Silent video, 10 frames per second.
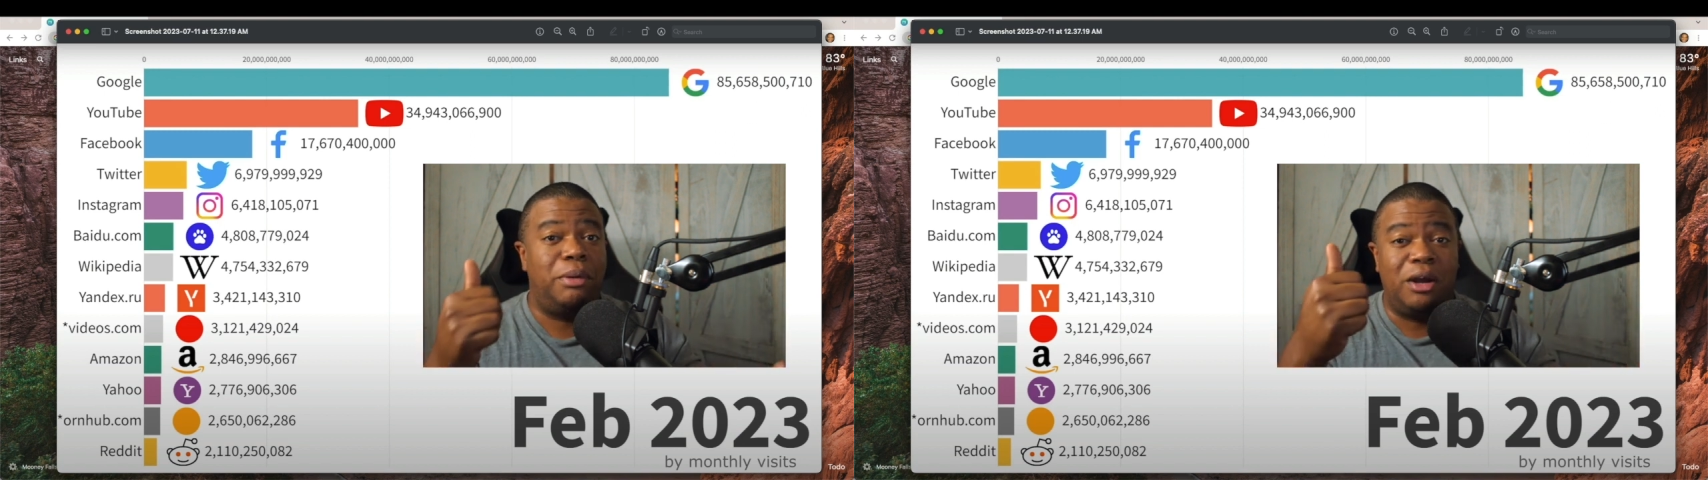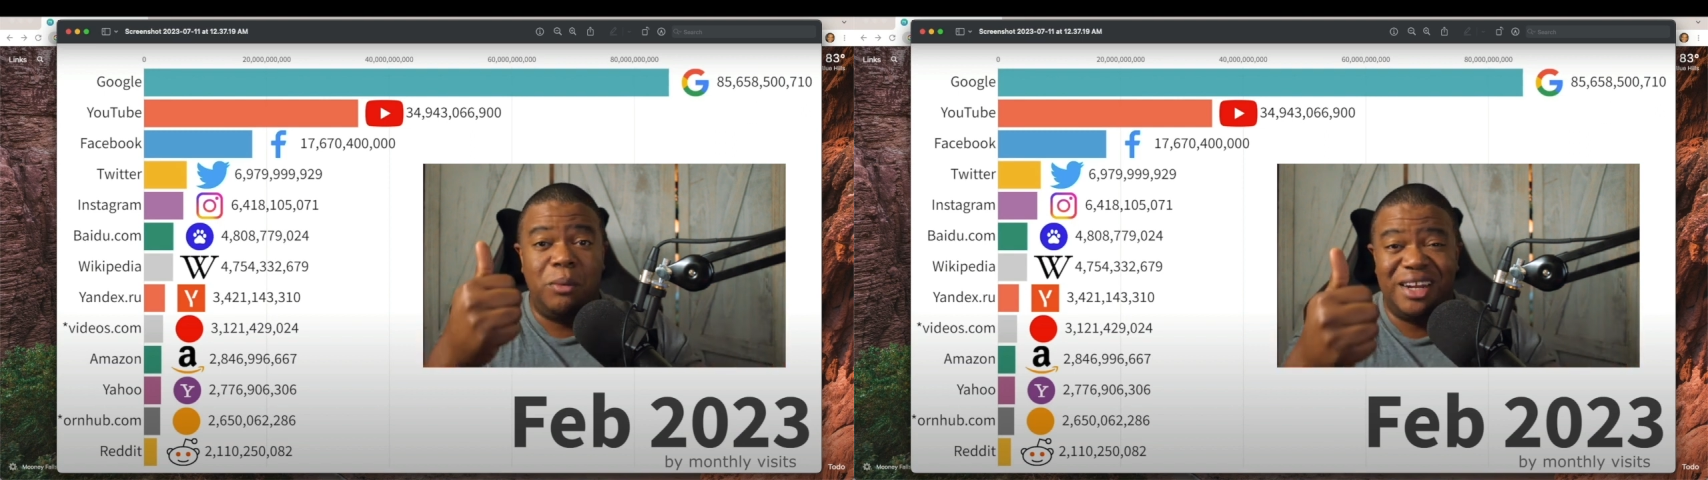
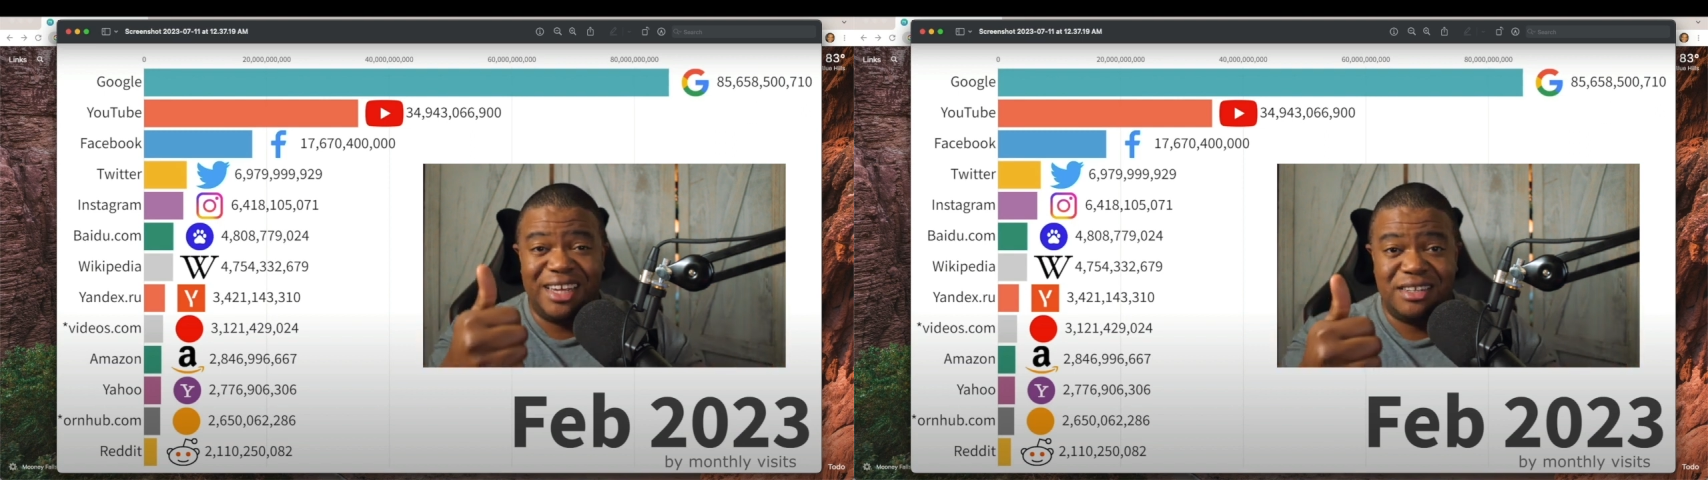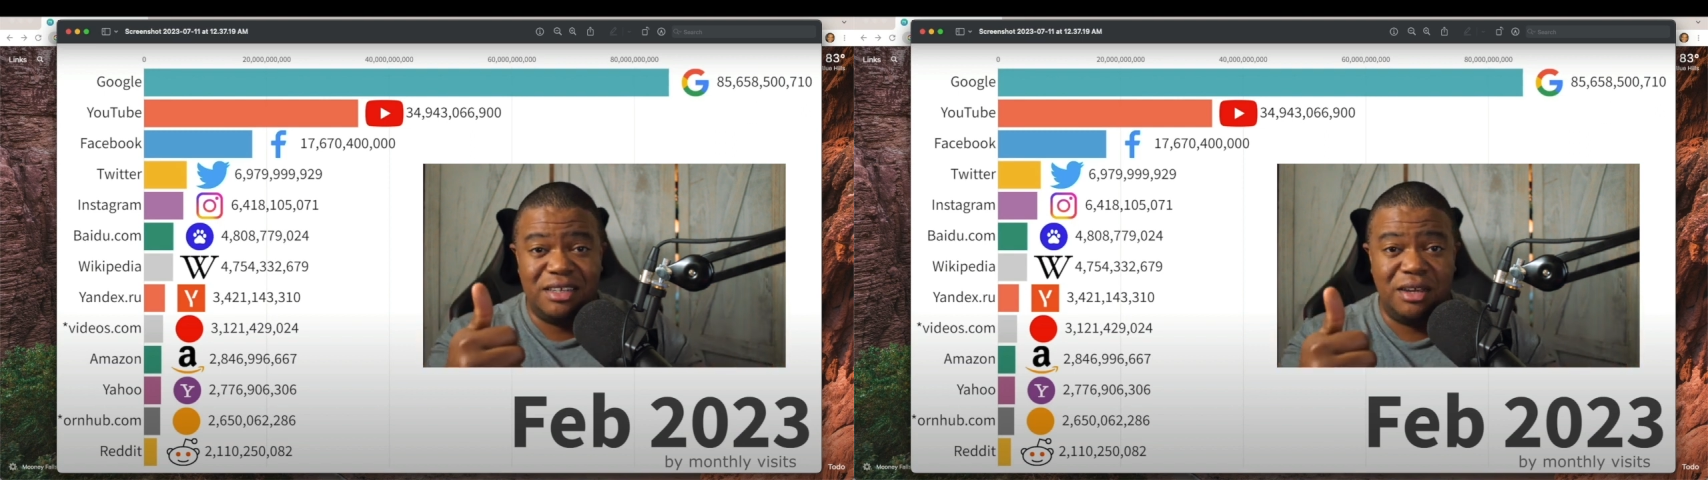better with
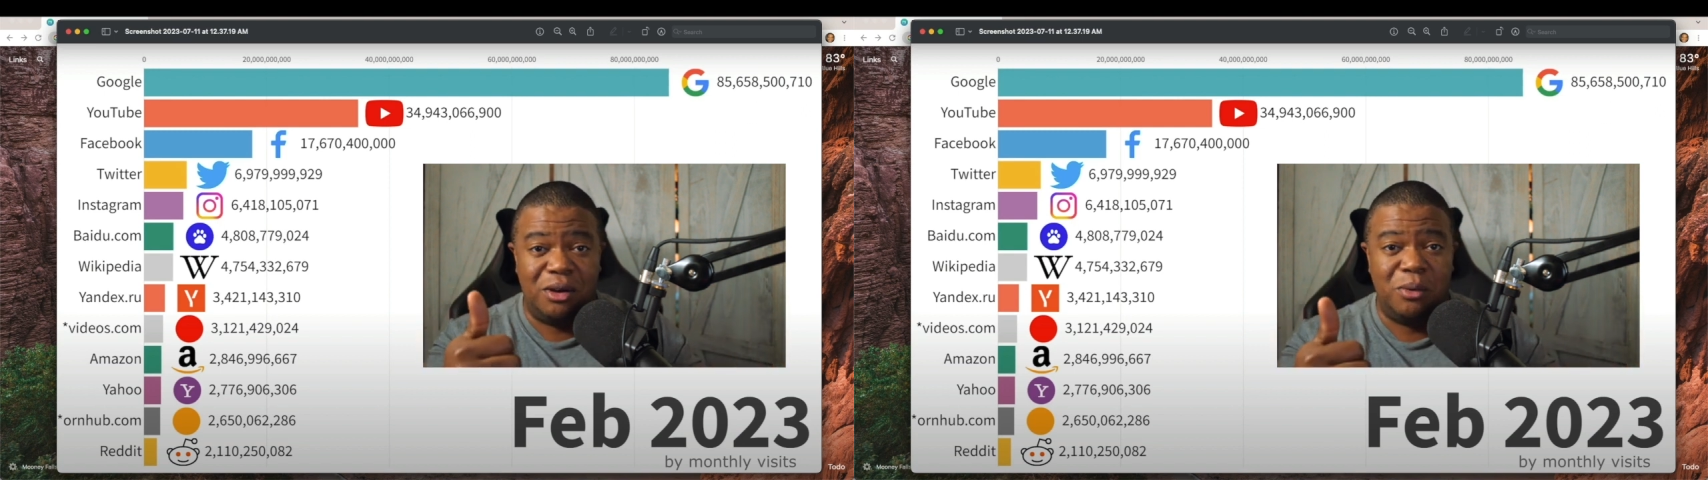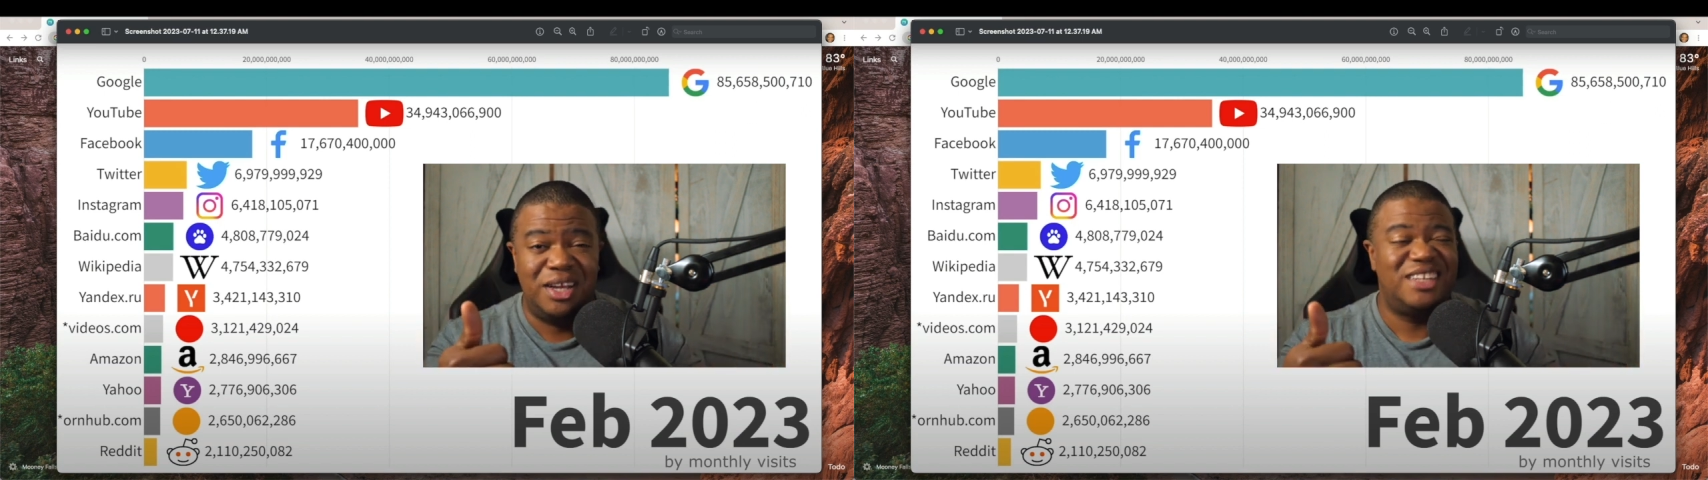
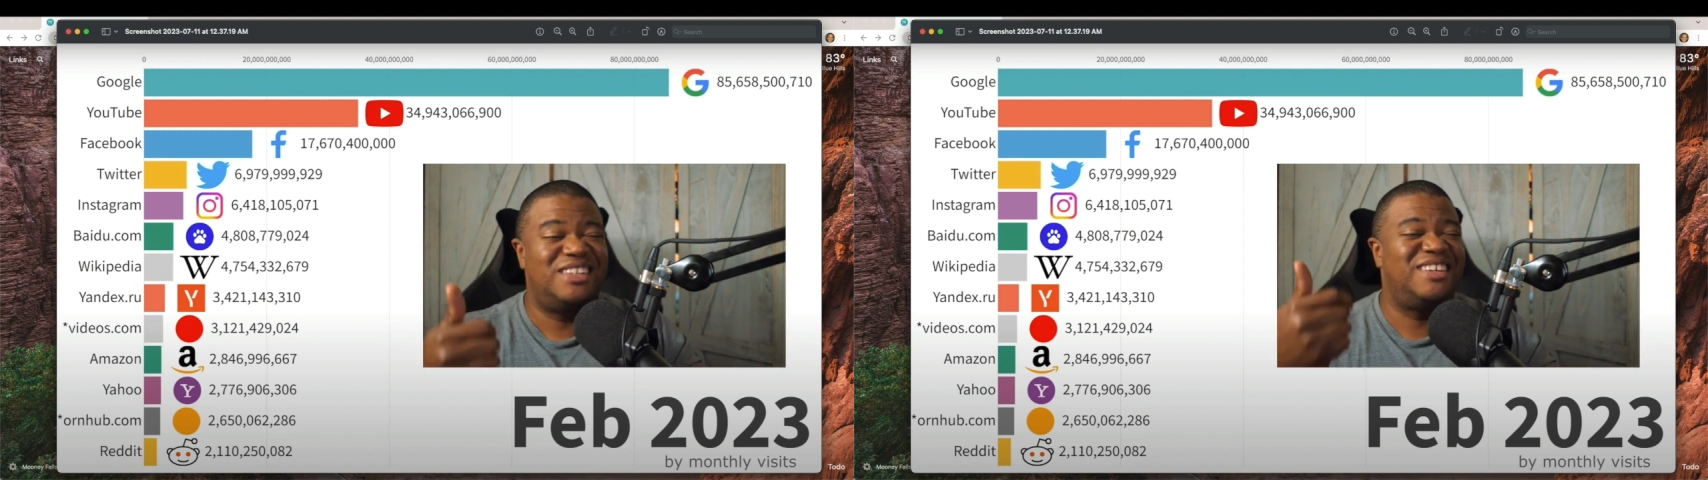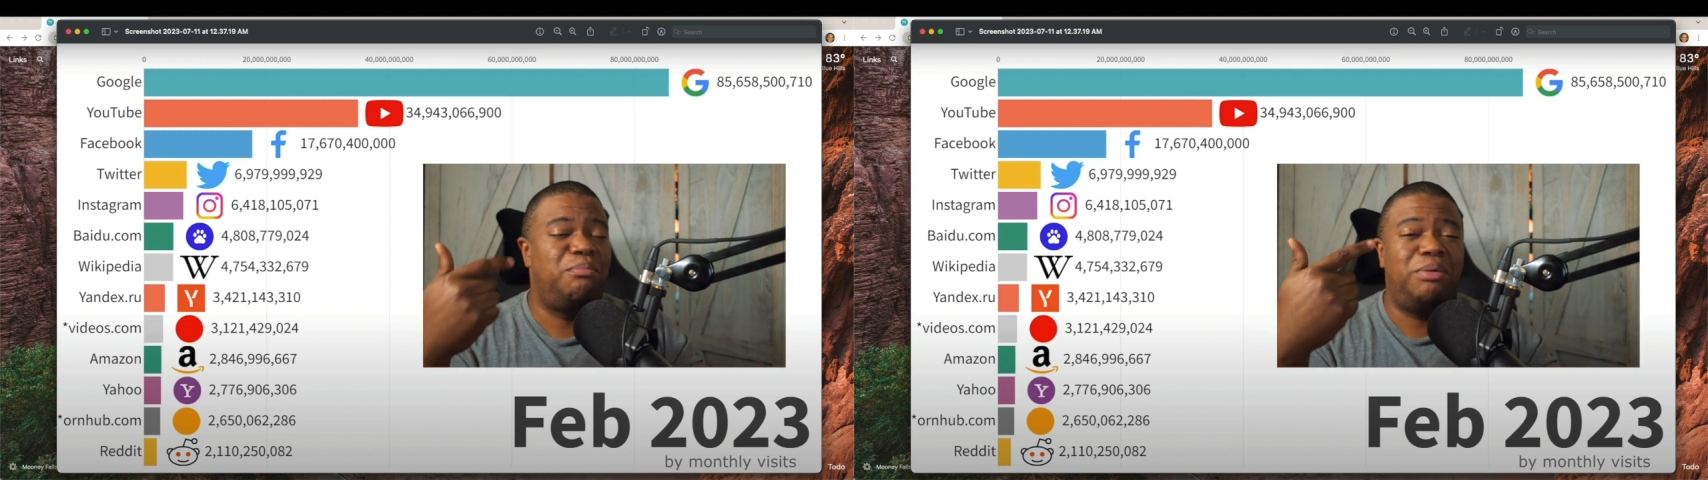SEO, to get